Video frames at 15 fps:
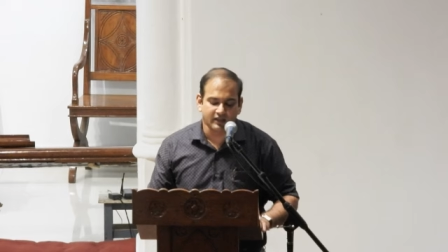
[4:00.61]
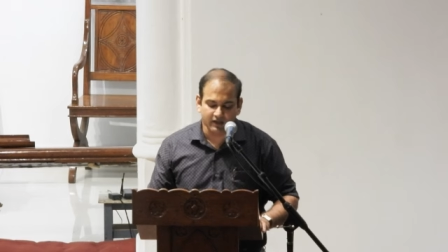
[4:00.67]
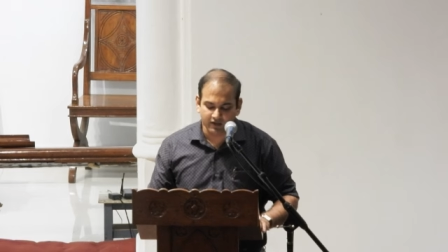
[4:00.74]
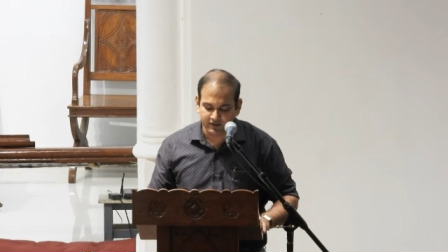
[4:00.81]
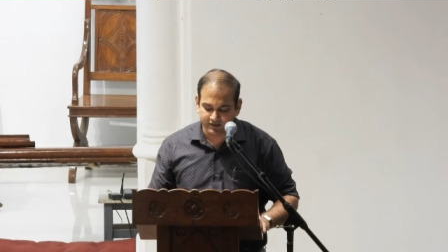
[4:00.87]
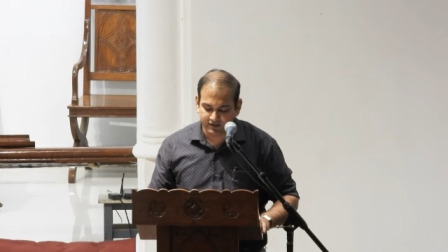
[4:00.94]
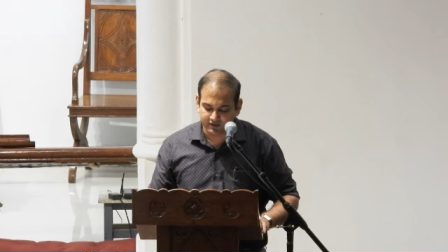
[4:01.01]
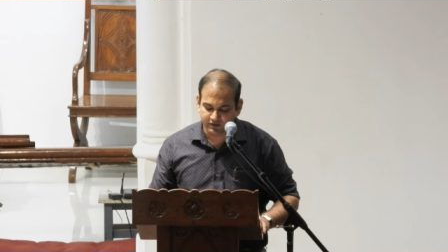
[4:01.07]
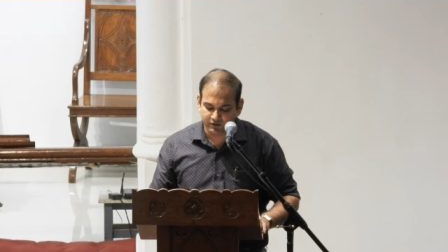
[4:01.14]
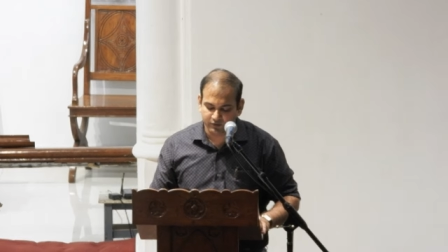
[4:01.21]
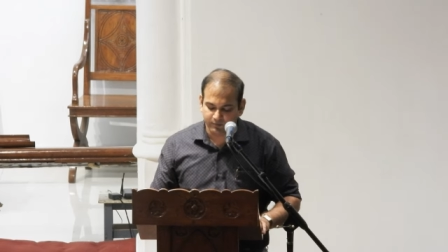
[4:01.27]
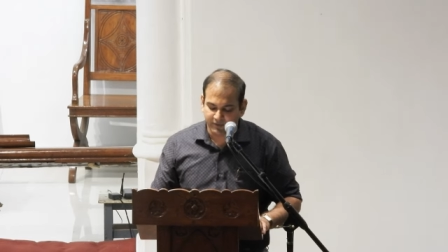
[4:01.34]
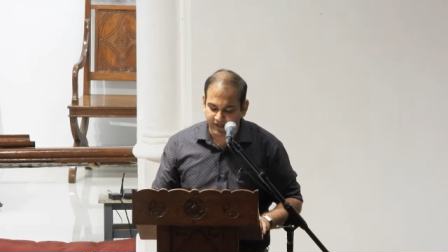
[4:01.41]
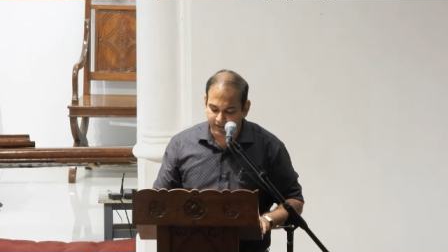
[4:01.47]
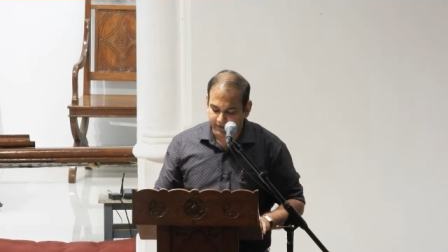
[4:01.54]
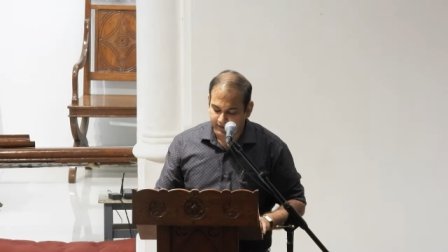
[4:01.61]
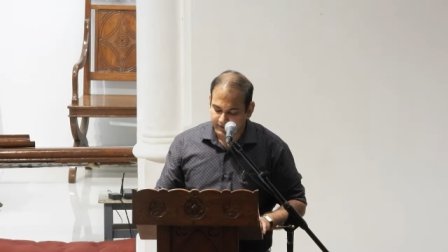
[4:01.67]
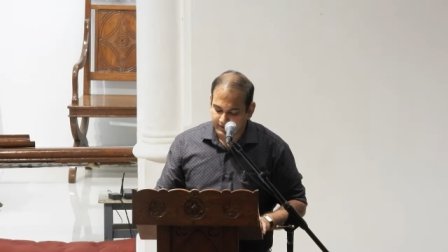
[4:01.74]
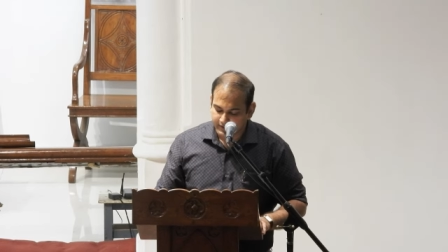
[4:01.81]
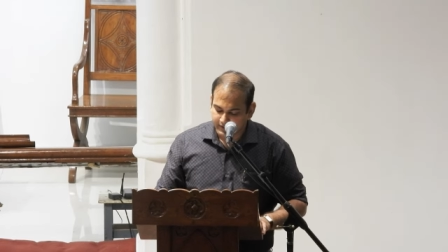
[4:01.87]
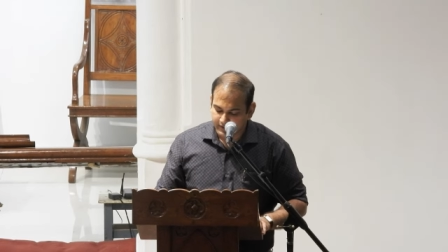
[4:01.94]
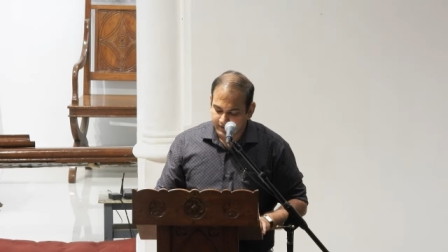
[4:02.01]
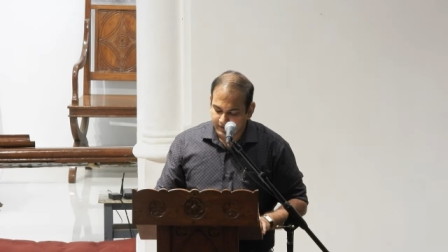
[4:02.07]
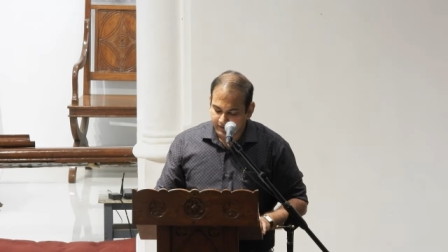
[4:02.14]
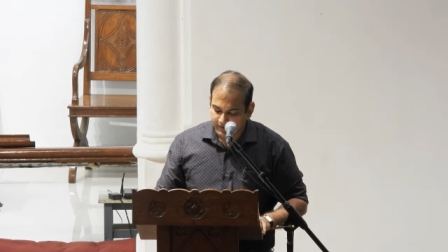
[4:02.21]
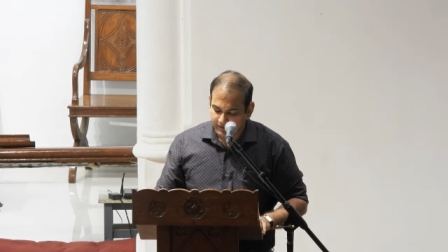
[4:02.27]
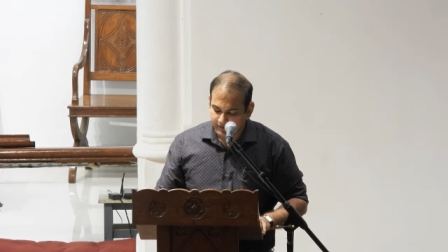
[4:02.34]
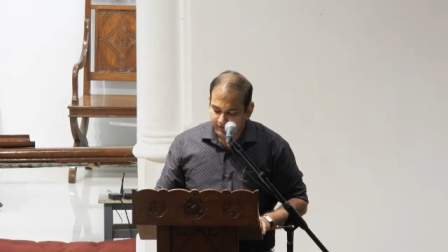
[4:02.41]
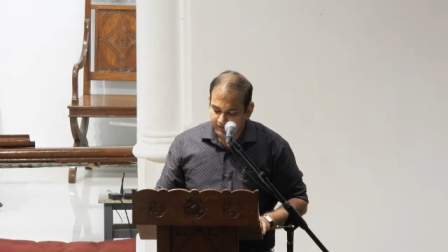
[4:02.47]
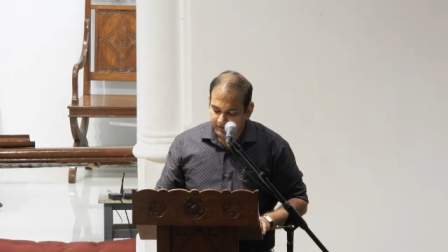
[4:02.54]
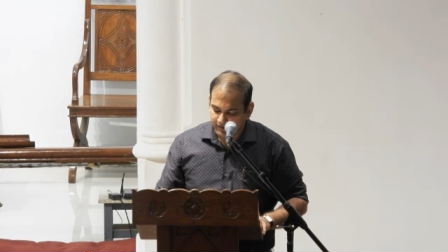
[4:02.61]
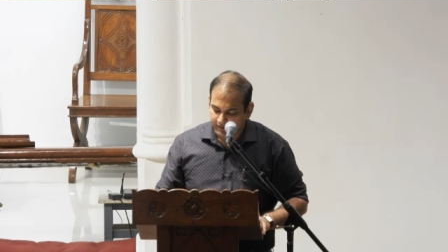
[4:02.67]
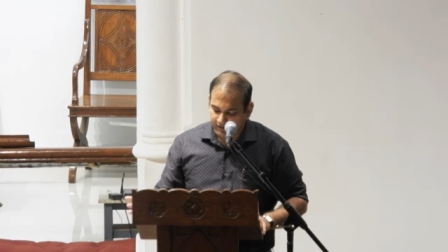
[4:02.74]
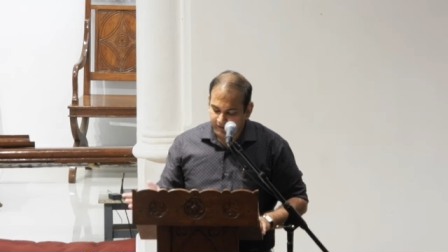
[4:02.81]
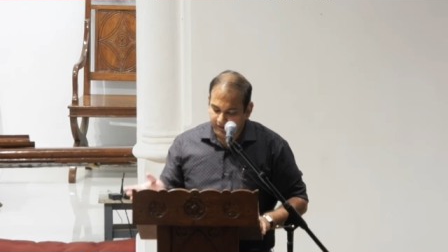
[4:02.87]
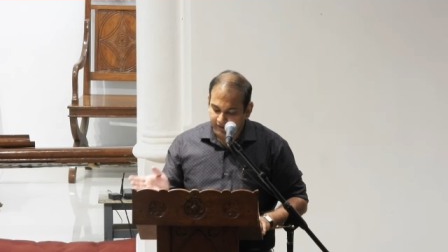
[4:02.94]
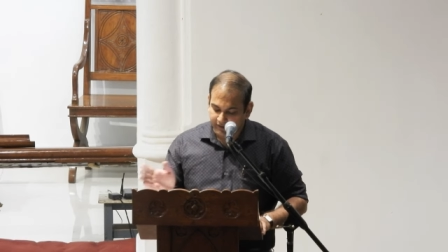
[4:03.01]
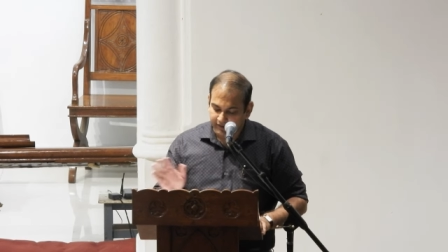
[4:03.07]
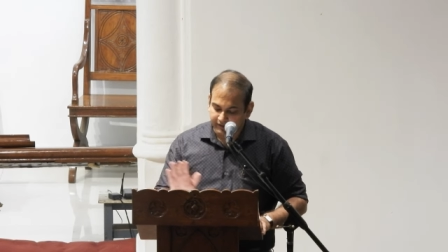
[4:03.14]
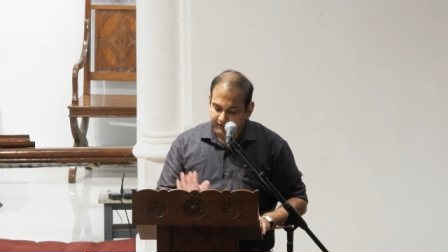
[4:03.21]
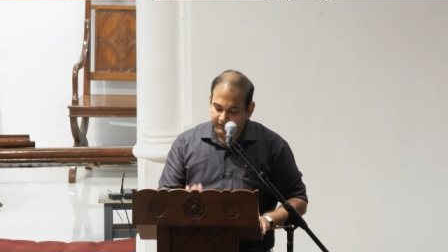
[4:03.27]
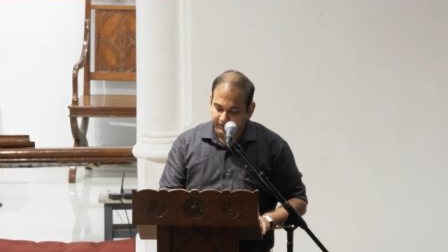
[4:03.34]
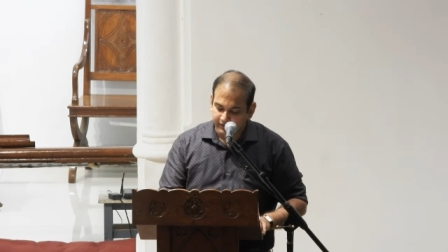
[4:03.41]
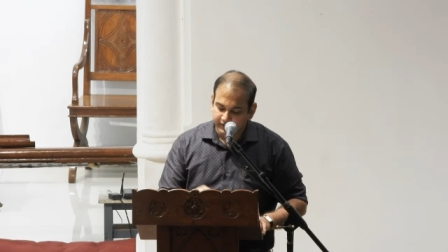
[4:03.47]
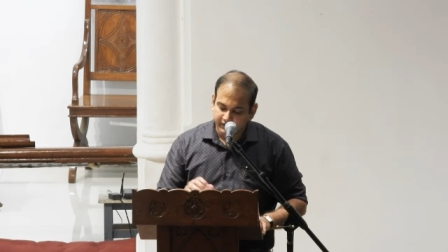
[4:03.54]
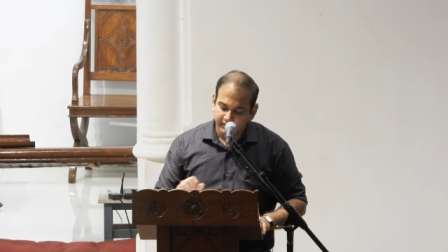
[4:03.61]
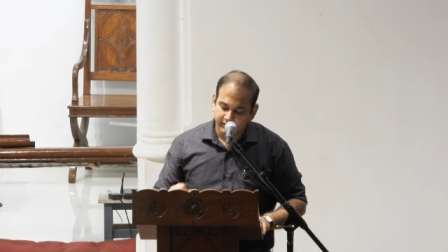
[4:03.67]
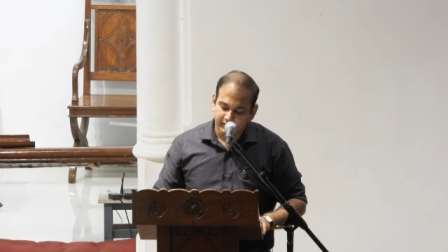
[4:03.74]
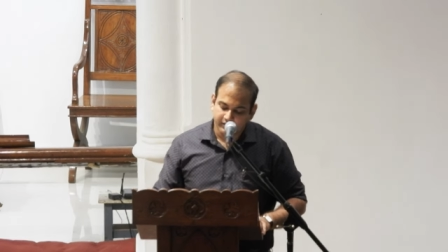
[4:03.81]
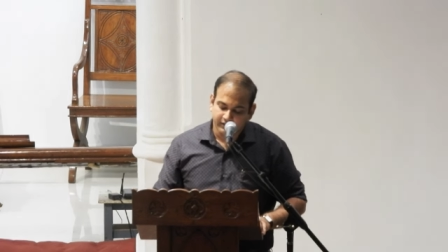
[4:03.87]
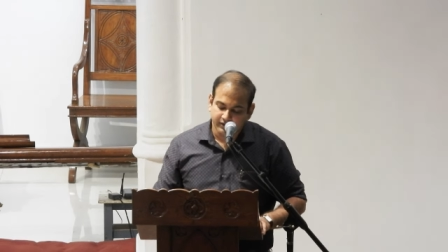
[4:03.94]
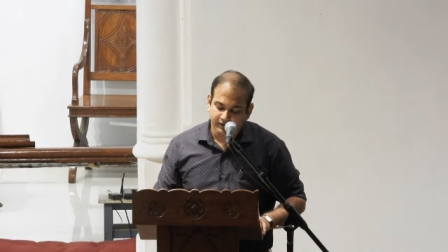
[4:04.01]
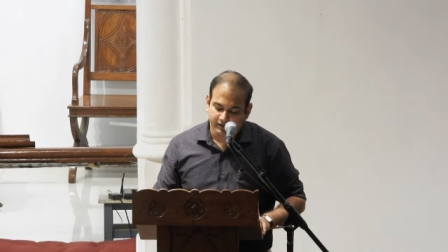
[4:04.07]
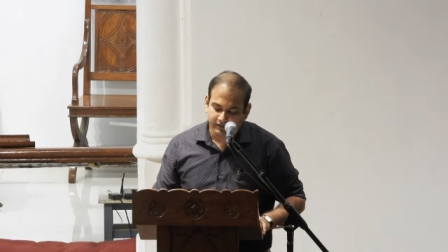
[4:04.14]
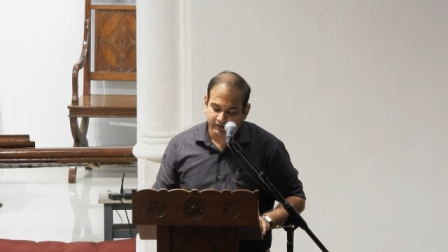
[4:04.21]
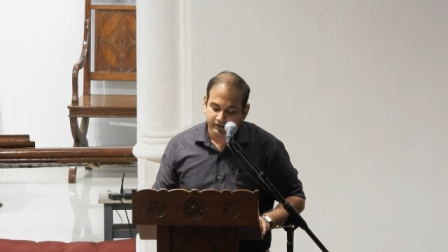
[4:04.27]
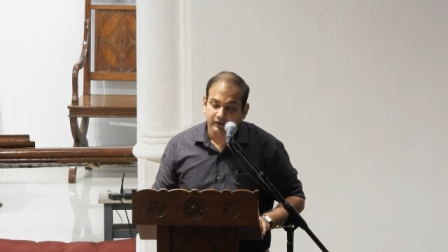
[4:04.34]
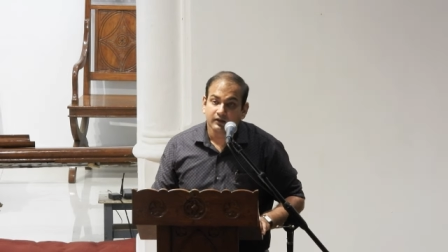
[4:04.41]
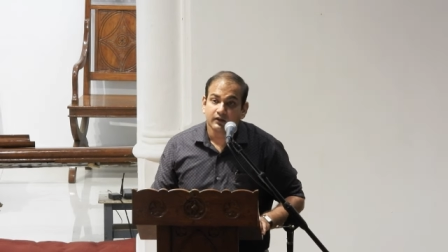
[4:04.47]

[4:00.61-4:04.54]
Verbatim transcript: is us to make. And in uh,